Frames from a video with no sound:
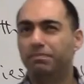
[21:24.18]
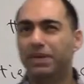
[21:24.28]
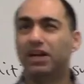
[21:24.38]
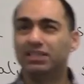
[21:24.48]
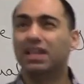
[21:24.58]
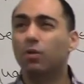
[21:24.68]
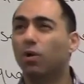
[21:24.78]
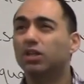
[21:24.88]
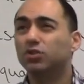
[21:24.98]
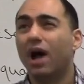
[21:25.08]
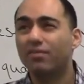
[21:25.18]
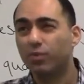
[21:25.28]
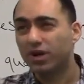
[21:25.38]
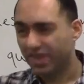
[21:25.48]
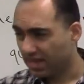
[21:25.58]
Because they want to have
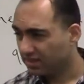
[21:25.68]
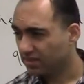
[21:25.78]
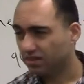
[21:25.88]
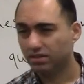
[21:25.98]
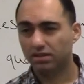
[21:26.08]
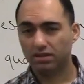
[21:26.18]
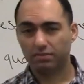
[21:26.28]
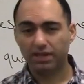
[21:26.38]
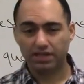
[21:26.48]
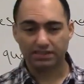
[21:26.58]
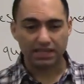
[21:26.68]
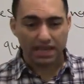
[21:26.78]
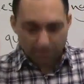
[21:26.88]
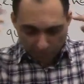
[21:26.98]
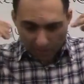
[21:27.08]
more things, because they
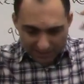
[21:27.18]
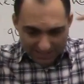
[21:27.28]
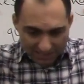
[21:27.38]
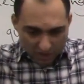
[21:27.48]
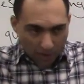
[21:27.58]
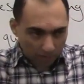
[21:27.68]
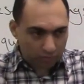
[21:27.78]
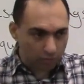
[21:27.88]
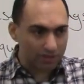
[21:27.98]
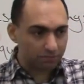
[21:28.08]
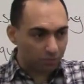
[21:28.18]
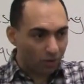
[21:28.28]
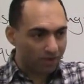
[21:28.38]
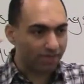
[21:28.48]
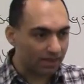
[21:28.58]
keep wanting to want
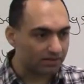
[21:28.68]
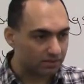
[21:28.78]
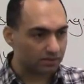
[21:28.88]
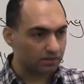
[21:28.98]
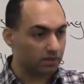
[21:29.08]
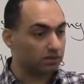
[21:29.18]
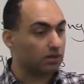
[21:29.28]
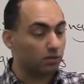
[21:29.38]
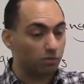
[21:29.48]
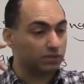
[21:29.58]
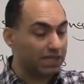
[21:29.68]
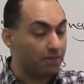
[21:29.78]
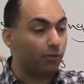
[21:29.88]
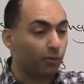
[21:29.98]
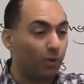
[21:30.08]
more things, they will
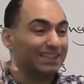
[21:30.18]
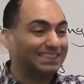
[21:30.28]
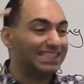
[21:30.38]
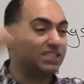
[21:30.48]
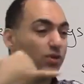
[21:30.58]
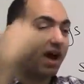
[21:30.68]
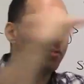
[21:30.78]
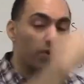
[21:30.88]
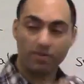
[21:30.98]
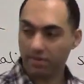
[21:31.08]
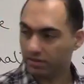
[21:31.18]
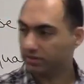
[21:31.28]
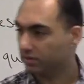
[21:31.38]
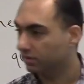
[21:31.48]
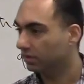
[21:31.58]
keep wanting to have more
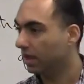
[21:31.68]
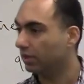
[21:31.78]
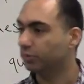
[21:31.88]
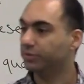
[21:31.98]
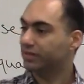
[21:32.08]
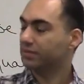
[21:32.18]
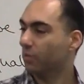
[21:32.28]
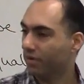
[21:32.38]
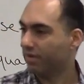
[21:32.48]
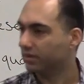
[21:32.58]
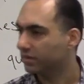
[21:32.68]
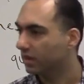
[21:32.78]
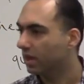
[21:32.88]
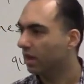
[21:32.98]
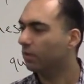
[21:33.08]
things, to possess more things.
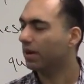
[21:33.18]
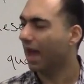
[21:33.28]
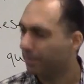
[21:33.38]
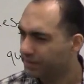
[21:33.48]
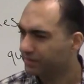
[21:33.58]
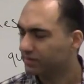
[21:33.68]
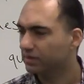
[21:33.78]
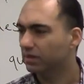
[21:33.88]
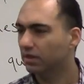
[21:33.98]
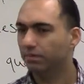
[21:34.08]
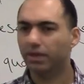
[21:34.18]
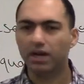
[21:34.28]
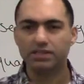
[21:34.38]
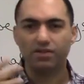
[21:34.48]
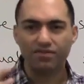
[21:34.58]
What happens?
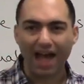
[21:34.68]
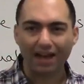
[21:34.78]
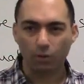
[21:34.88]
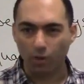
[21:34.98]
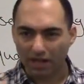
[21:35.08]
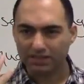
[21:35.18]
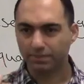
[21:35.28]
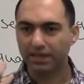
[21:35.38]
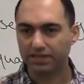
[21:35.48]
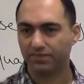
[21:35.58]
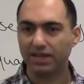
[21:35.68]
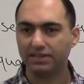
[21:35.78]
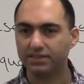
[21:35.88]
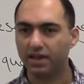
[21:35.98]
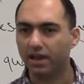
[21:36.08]
Because of that want, because of that
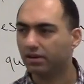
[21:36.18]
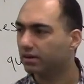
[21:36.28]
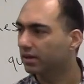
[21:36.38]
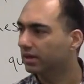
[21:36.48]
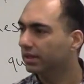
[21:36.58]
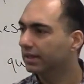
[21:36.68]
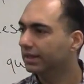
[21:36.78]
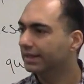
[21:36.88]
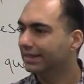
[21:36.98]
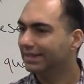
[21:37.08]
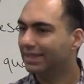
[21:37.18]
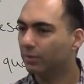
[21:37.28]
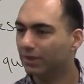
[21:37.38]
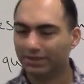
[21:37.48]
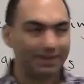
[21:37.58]
desire, they
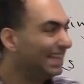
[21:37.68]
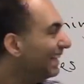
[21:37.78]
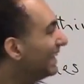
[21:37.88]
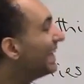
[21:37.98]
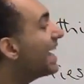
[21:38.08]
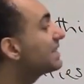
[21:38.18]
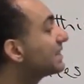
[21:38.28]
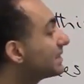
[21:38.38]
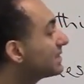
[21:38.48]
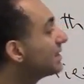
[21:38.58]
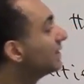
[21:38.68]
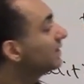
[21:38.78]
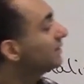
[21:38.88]
will be less